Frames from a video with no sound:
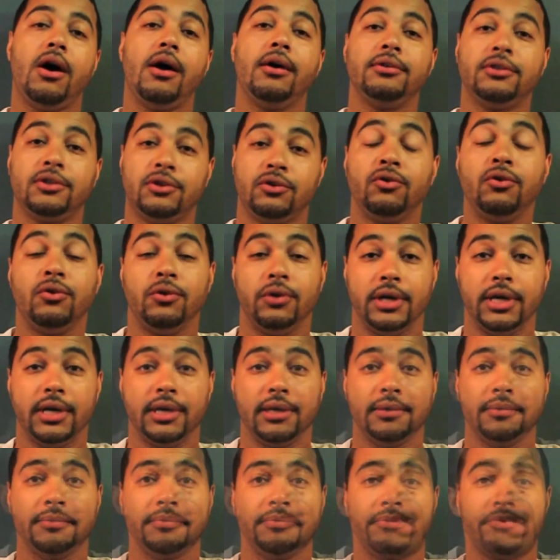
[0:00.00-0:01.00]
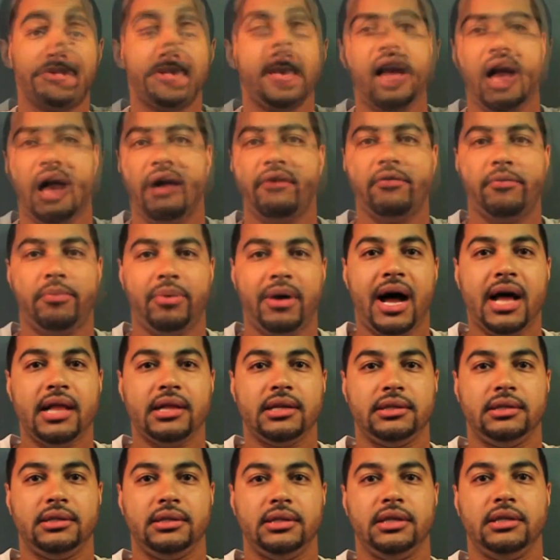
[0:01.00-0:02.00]
Screwing. I have a
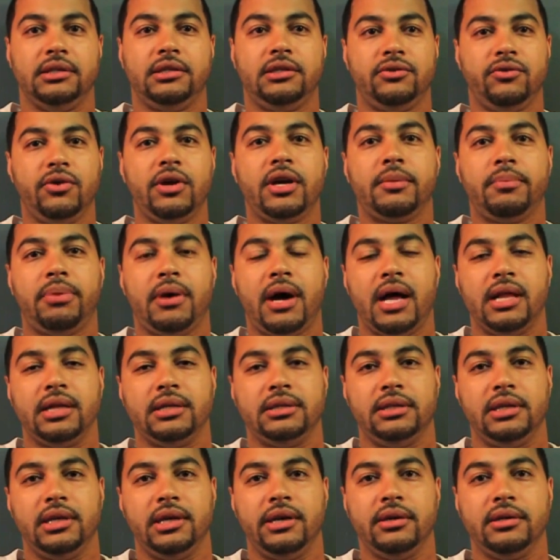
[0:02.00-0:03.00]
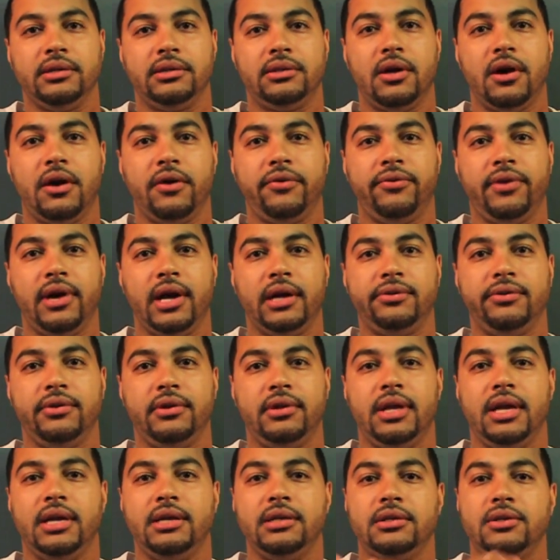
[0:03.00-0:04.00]
policy, a strict policy here at Star Factory
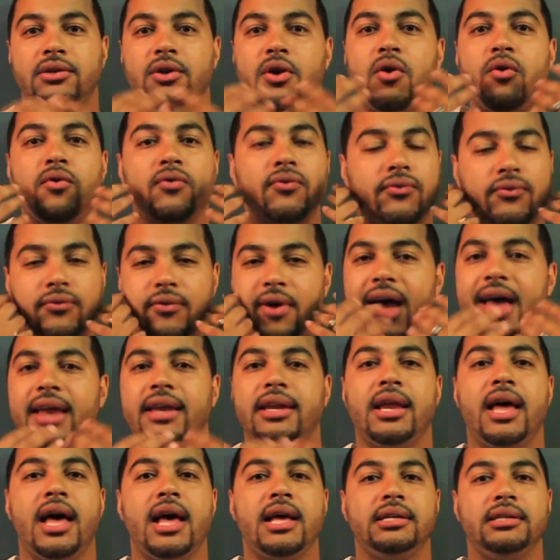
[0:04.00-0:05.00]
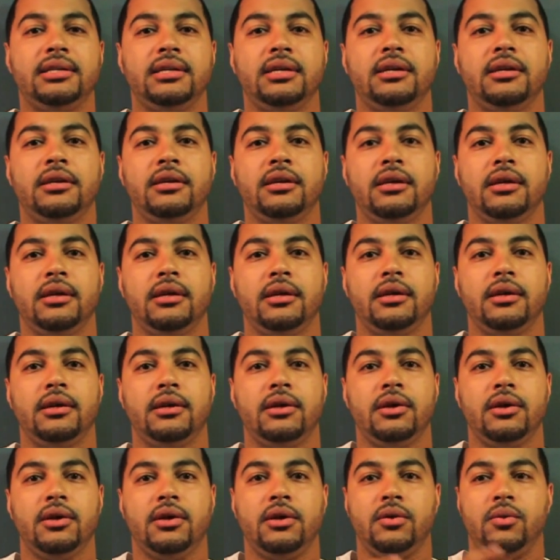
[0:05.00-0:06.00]
that is no fraternizing
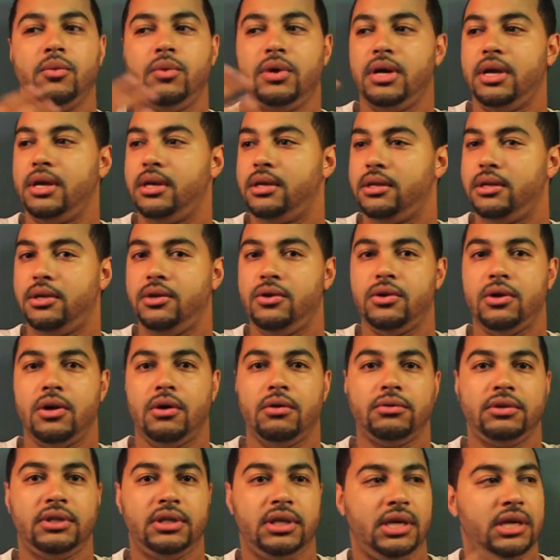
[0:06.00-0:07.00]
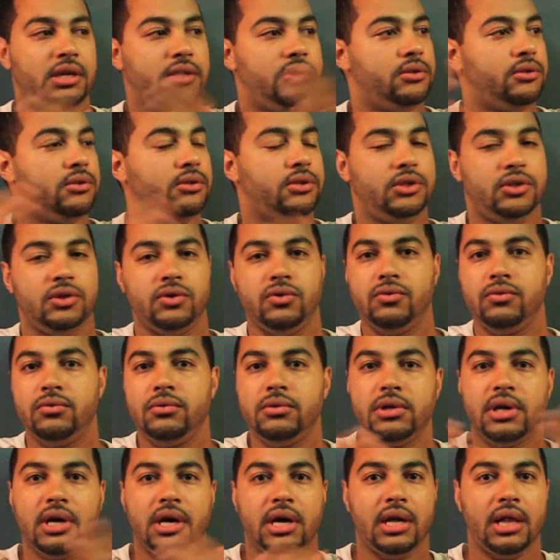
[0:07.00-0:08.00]
with, you know, teacher,
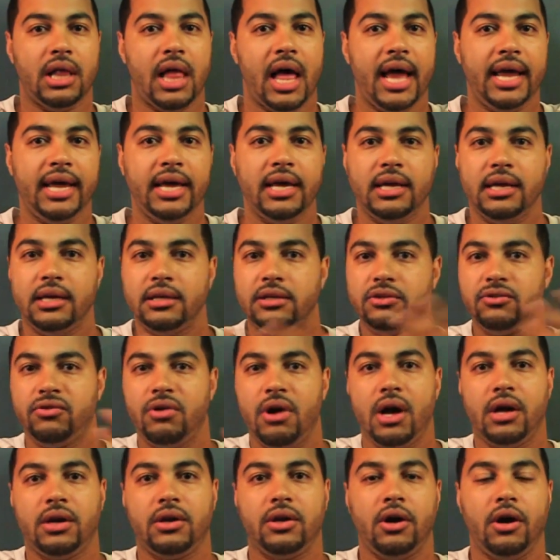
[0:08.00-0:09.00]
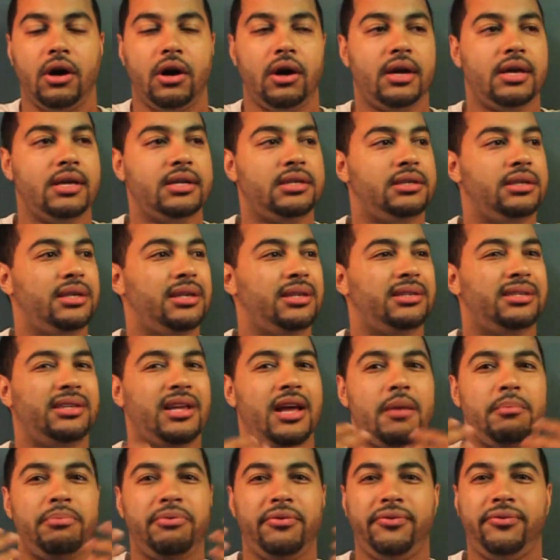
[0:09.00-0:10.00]
student, client, instructor. It's just
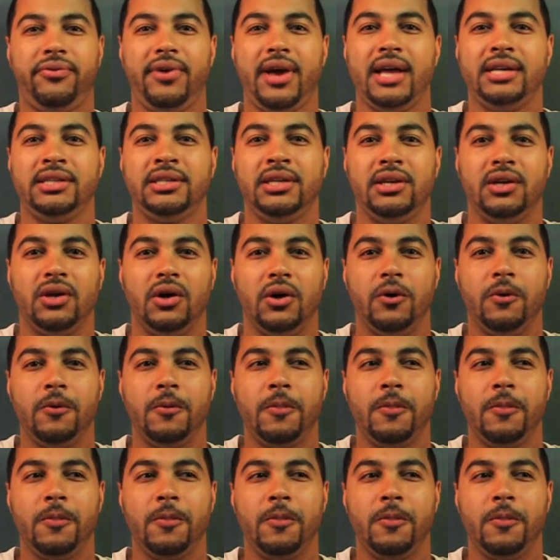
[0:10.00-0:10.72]
unprofessional.